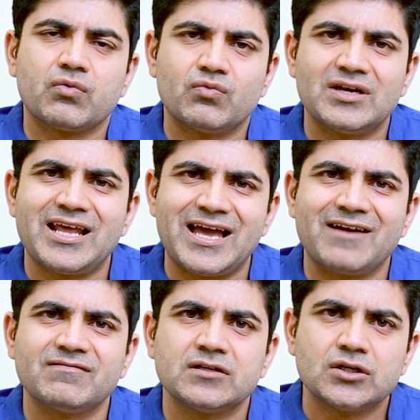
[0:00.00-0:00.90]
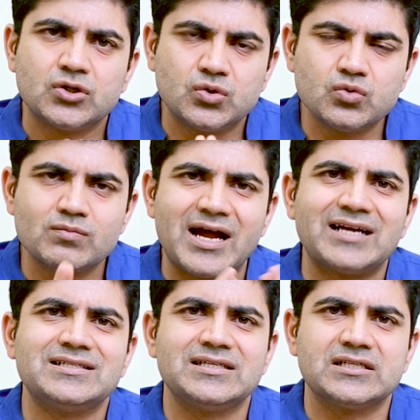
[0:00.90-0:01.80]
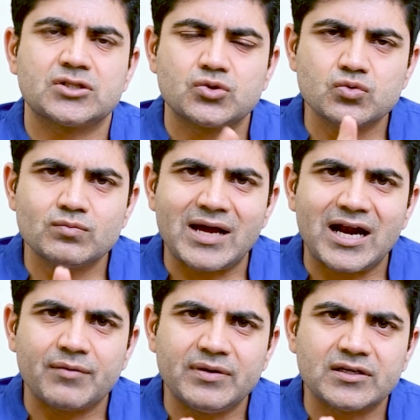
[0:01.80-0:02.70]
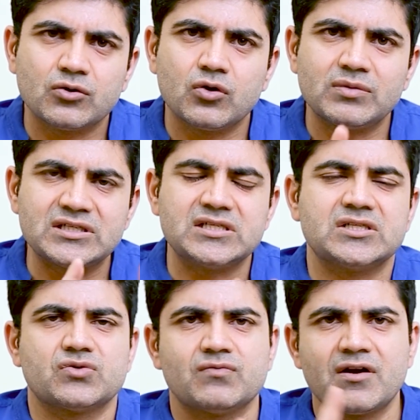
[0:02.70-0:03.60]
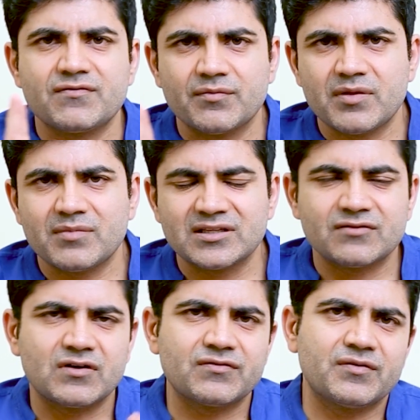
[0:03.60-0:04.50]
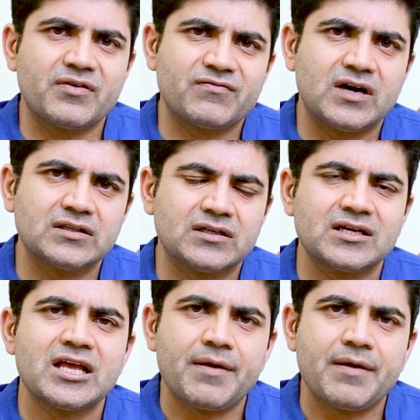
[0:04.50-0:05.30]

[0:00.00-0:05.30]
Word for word: will have two bad genes, two bad beta globin genes, one from the mother and one from the father.